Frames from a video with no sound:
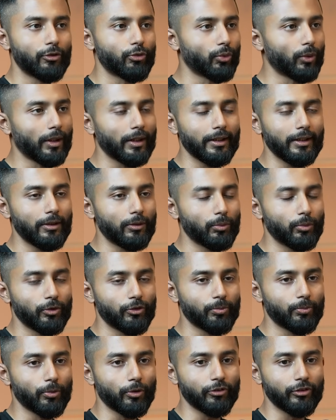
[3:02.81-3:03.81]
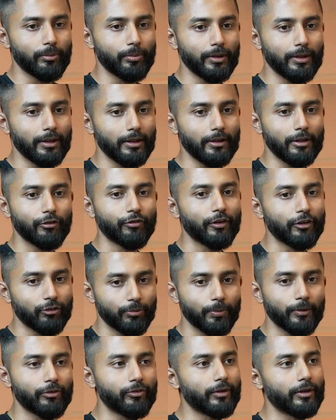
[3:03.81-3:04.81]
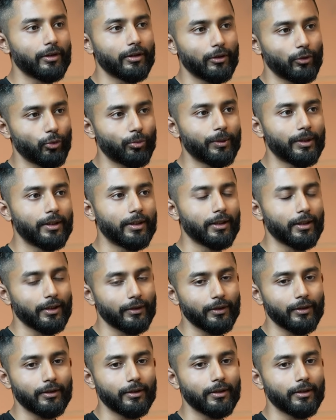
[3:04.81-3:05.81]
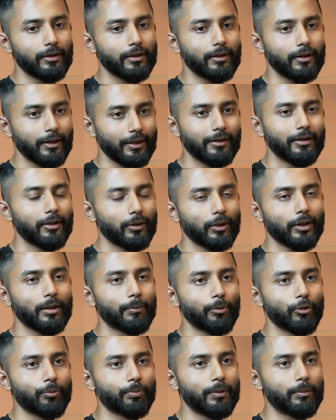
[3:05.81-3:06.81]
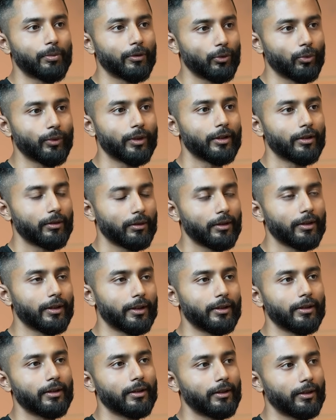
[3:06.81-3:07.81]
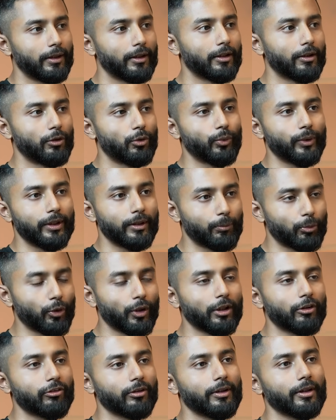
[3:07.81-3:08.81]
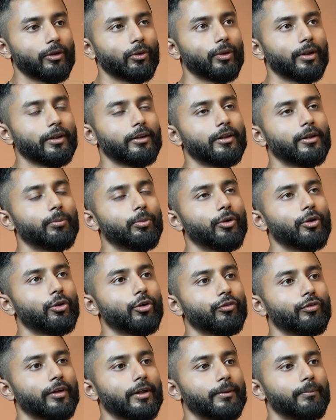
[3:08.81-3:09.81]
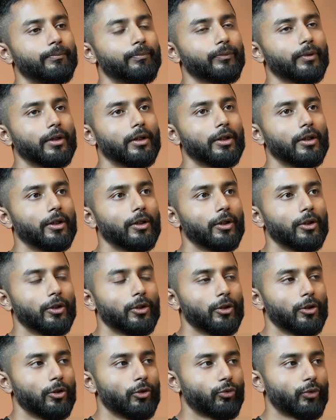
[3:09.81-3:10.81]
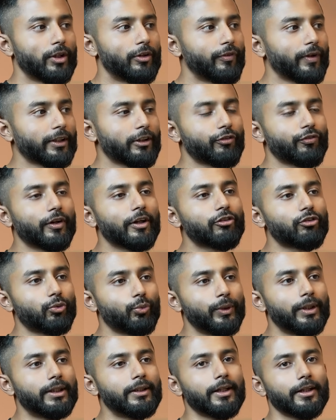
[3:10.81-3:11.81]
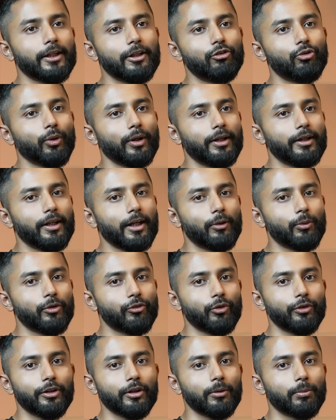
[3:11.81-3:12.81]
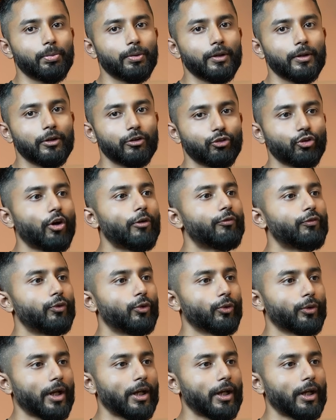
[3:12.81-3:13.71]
So I was possibly the first person to be there, other than, and there were a couple of people who were there doing production and all at that point of time. So in fact, the first week that I joined, I was on the shop floor.